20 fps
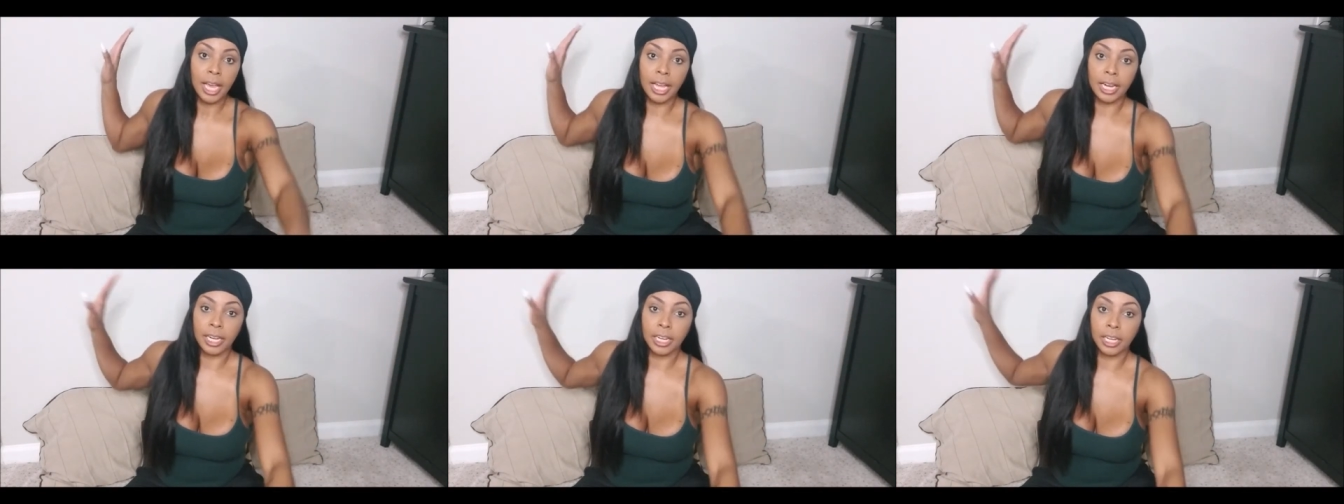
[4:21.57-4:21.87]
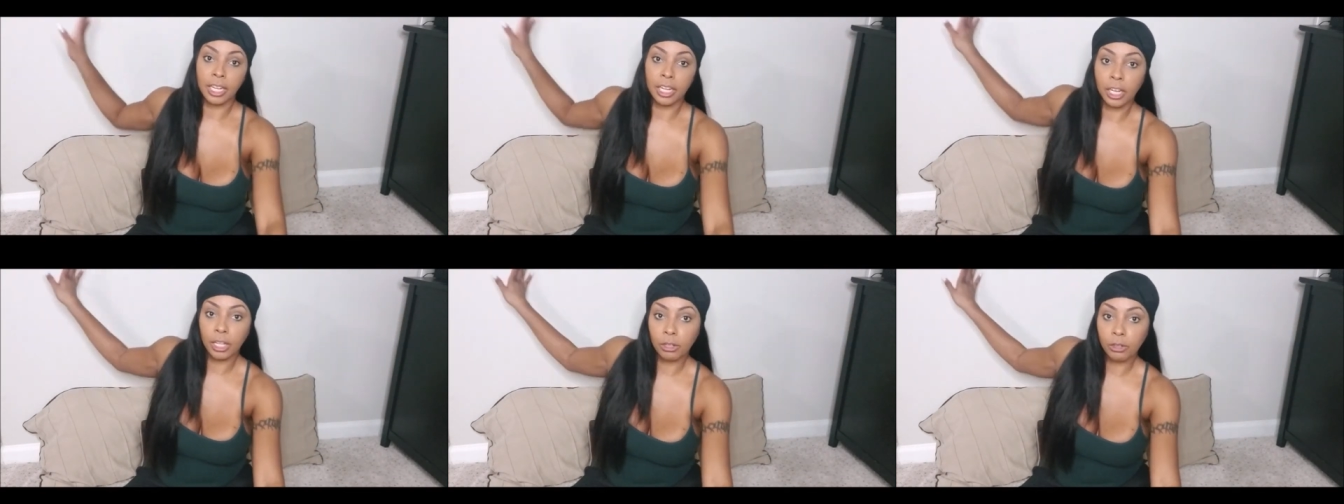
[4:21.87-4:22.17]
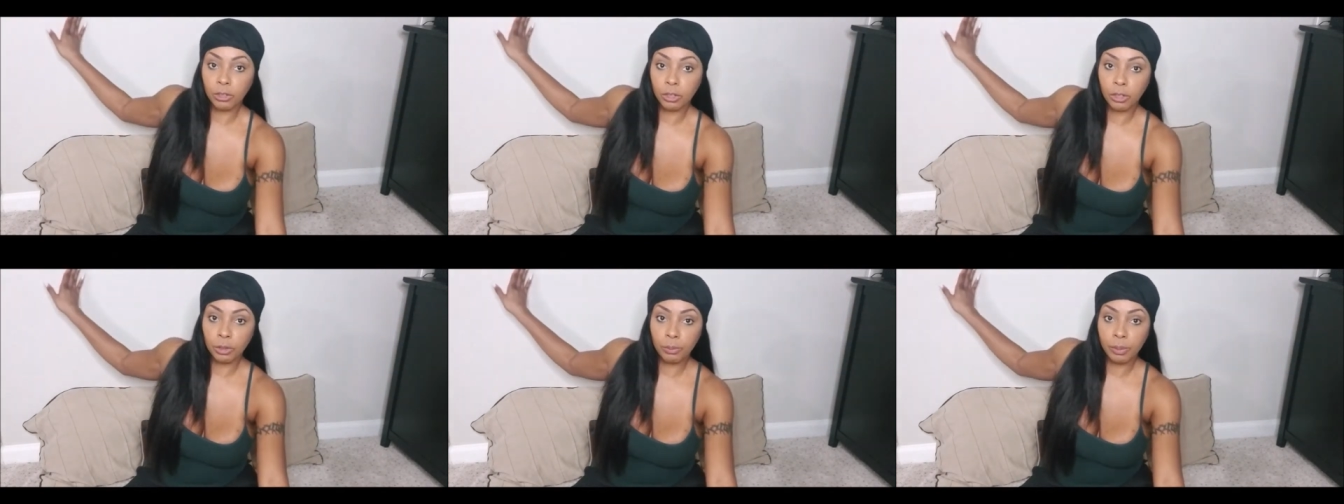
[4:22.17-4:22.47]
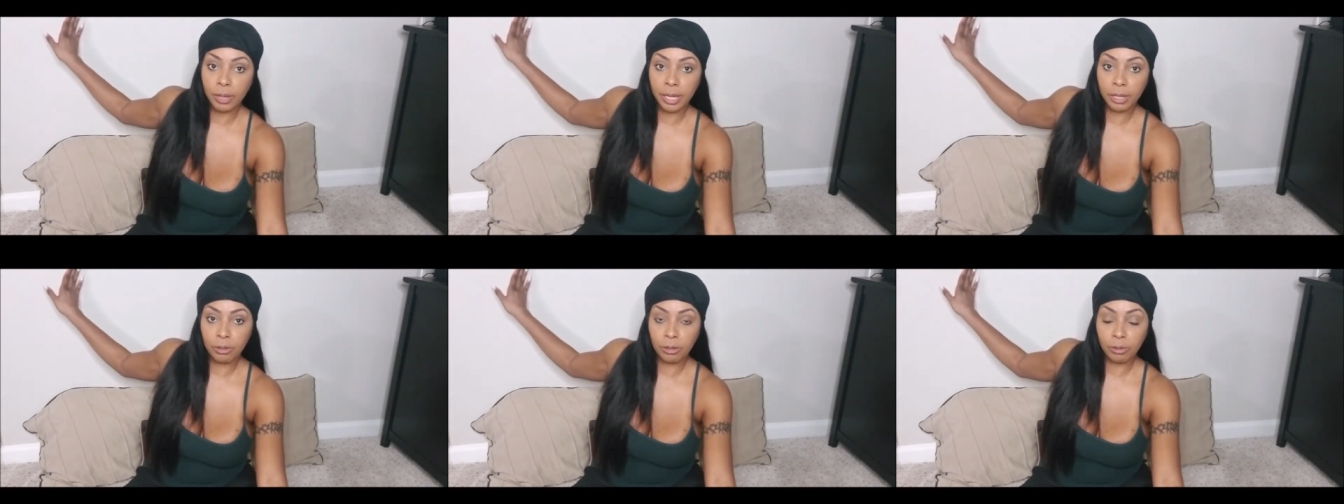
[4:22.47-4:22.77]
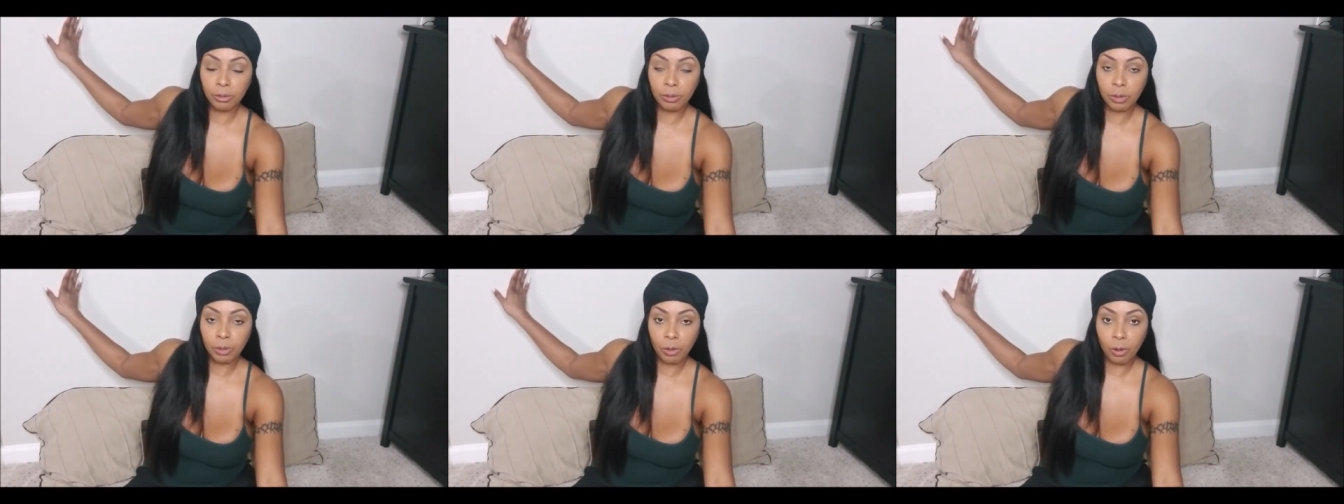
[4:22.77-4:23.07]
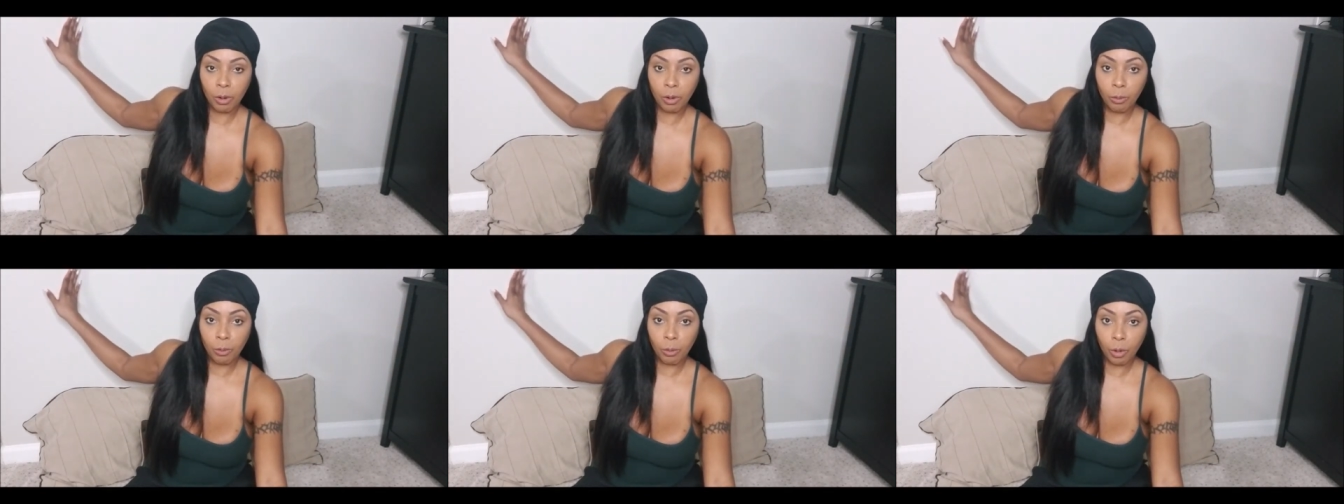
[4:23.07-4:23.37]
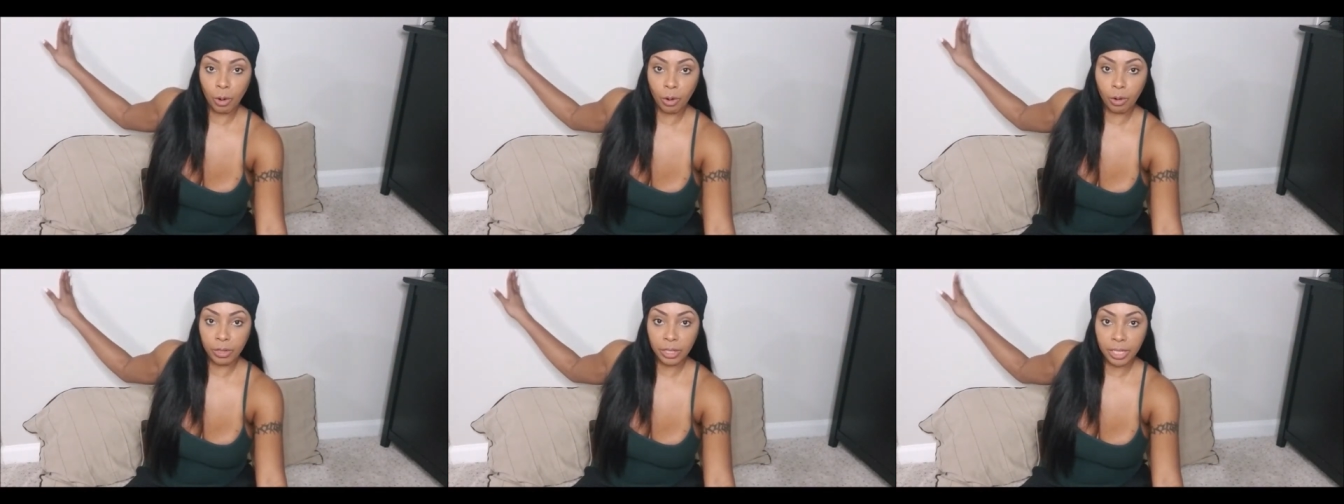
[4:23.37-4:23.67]
And then the other two bedrooms are,
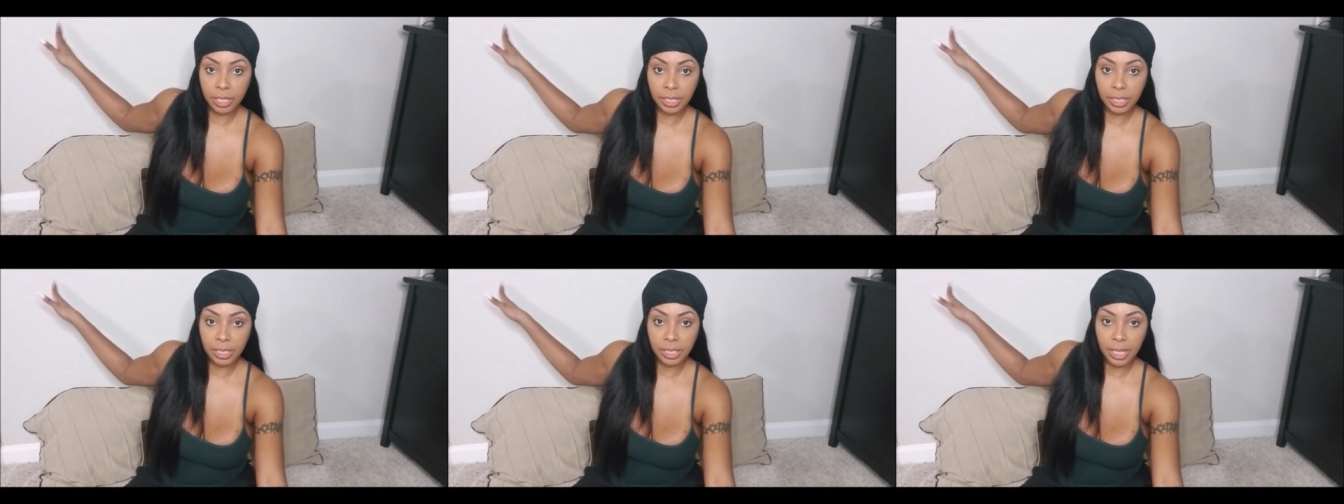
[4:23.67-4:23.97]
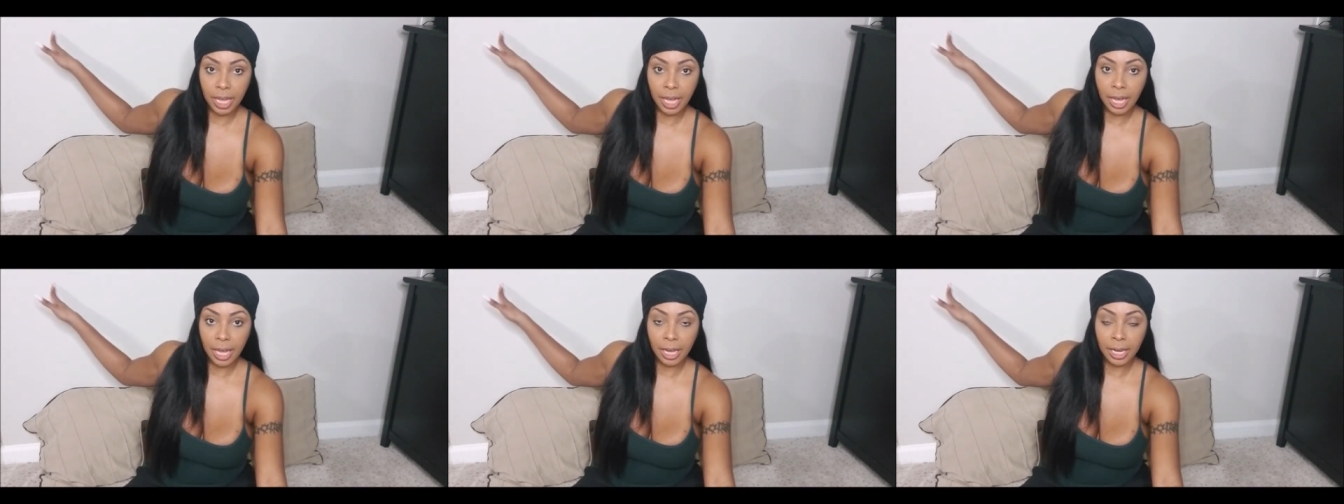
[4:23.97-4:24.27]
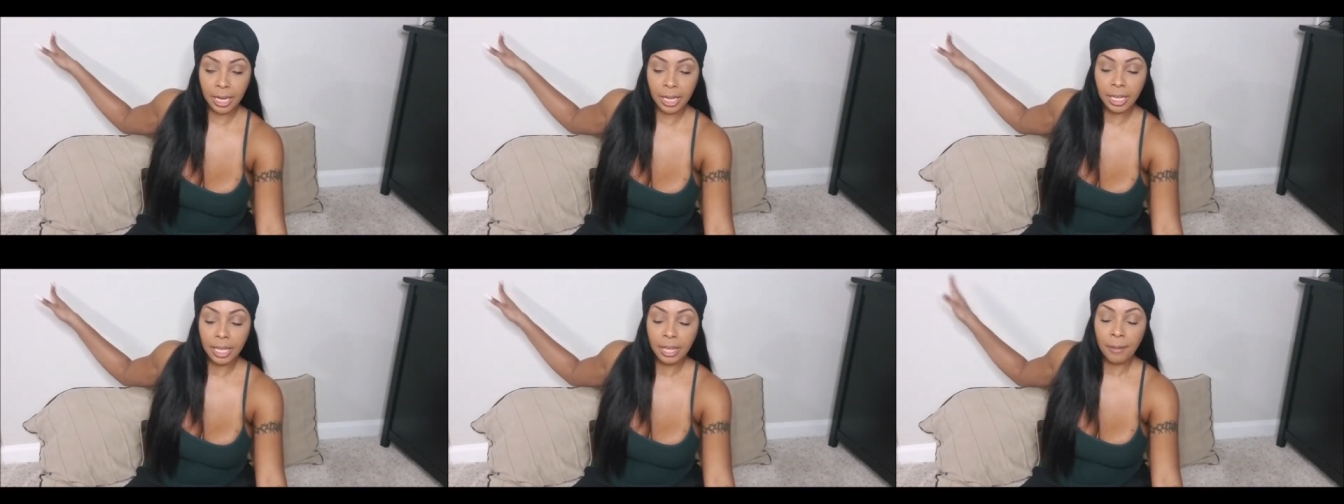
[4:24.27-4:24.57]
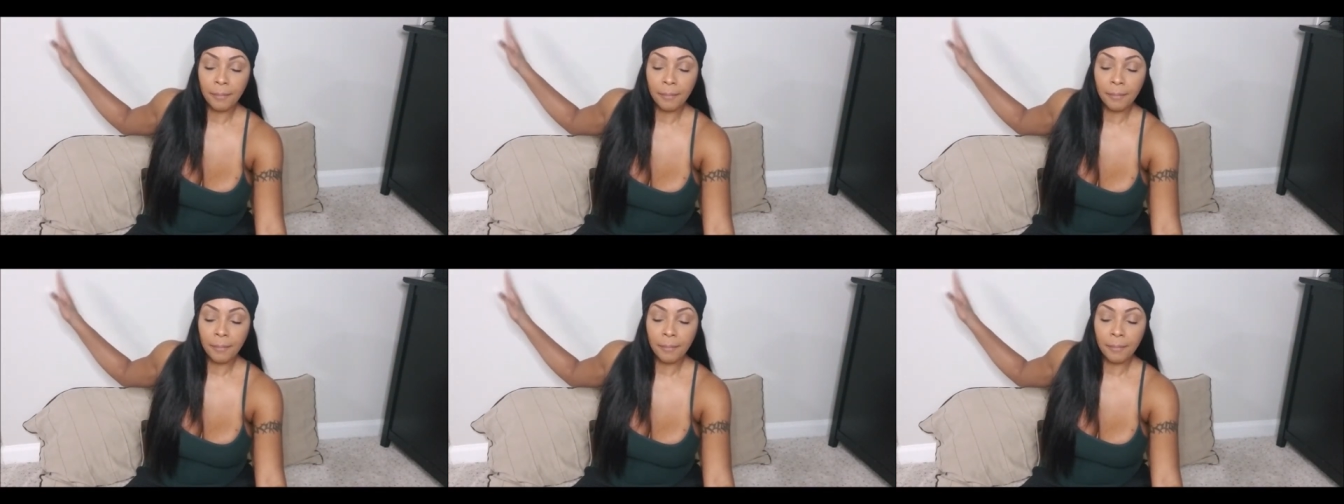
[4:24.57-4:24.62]
were on this side.